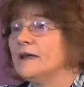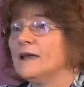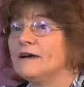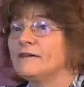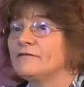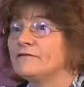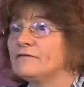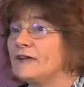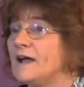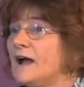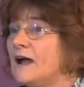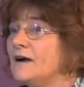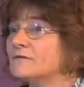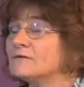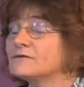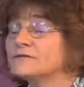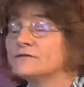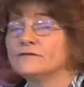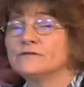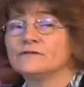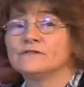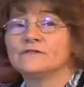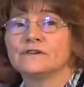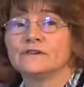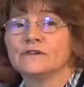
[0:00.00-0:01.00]
We have
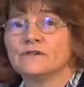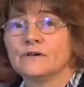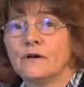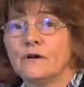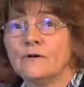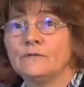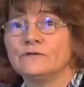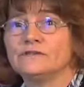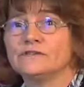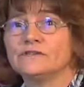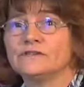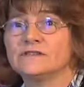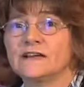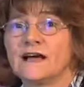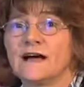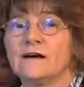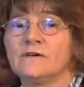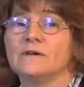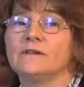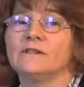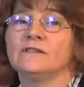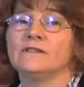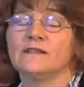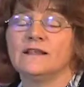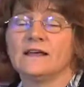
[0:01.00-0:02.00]
counselors and coaches
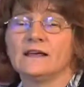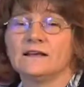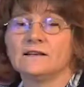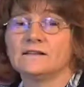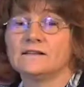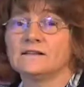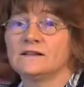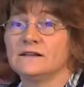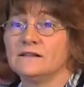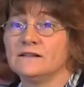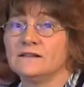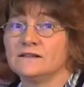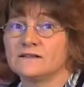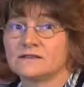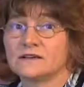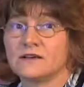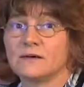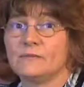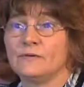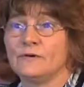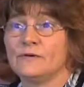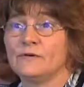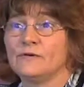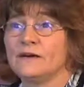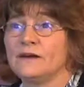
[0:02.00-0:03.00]
out in this
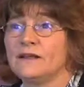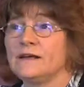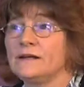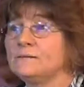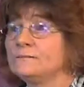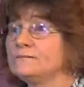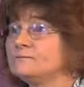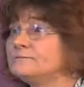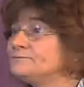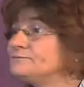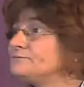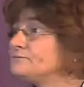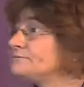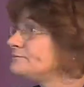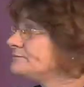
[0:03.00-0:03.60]
community